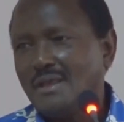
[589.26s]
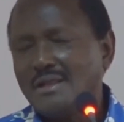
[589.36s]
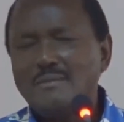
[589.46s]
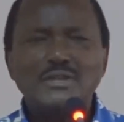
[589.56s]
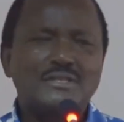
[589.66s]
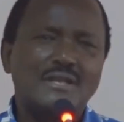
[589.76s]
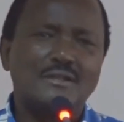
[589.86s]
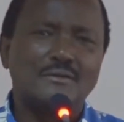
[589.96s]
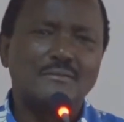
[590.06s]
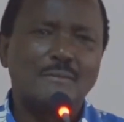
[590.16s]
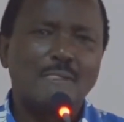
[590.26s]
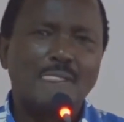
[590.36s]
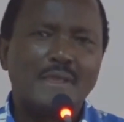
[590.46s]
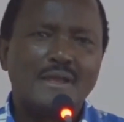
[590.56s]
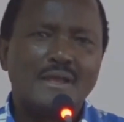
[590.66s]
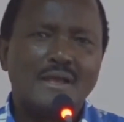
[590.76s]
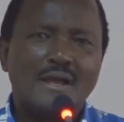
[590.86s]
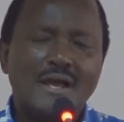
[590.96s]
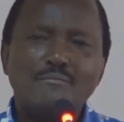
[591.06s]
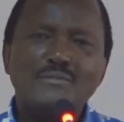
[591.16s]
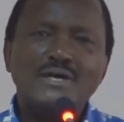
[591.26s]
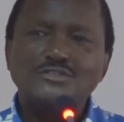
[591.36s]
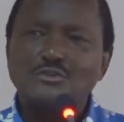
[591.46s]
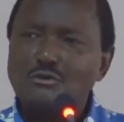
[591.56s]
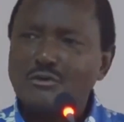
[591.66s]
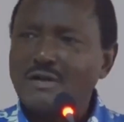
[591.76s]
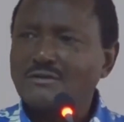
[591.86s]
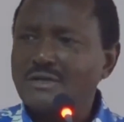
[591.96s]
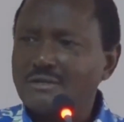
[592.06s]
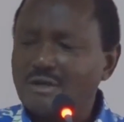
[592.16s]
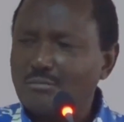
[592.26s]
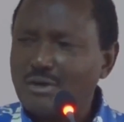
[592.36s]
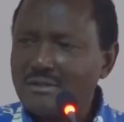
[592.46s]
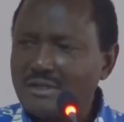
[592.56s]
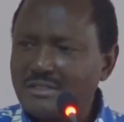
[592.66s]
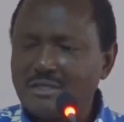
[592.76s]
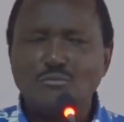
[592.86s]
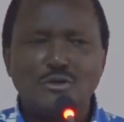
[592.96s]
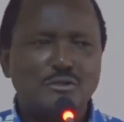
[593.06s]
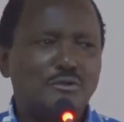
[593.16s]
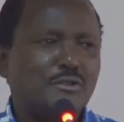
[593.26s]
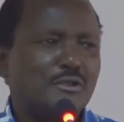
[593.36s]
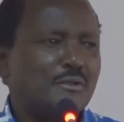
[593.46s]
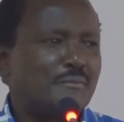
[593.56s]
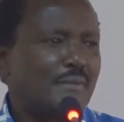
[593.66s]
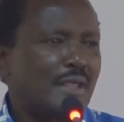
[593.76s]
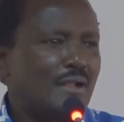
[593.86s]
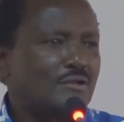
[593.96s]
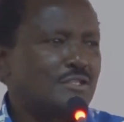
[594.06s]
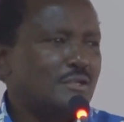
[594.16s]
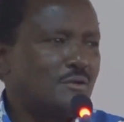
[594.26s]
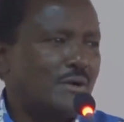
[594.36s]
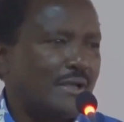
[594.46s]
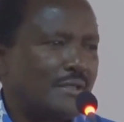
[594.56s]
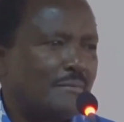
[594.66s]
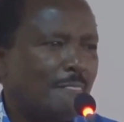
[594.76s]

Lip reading: Let me tell you, I must congratulate our brother Tim Wanyonyi, and I'll tell you why.